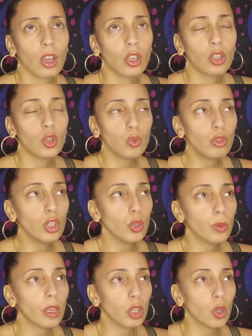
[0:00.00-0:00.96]
you
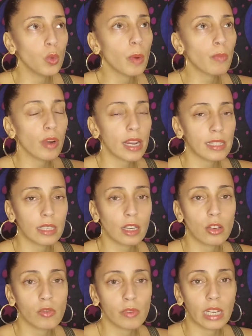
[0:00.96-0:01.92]
knew that you were present
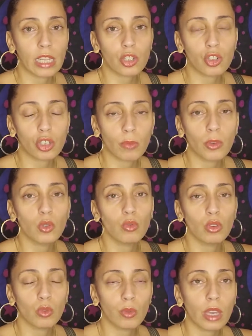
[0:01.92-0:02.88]
in a relationship. You
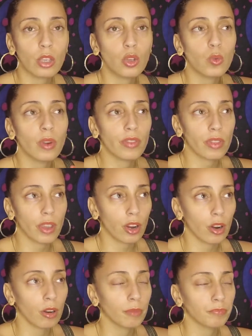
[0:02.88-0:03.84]
knew that you were
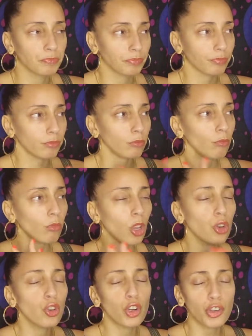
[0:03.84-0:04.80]
there
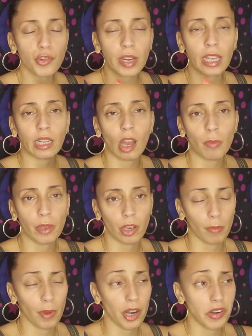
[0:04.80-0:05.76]
nurturing and helping
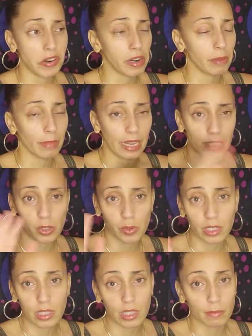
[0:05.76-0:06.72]
your partner. And mind you,
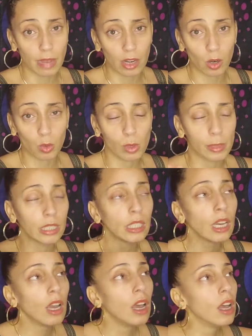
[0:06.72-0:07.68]
this is man or woman.
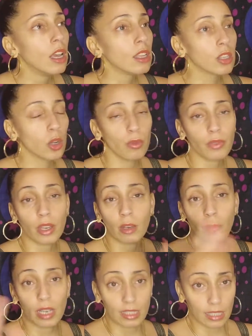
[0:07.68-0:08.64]
So don't think
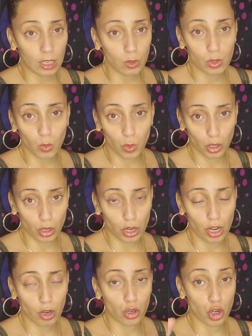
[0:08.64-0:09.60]
that because I use the word
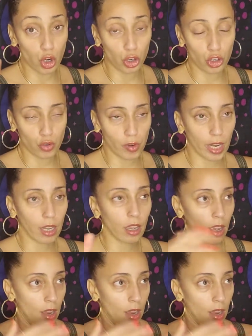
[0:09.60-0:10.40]
nurturing,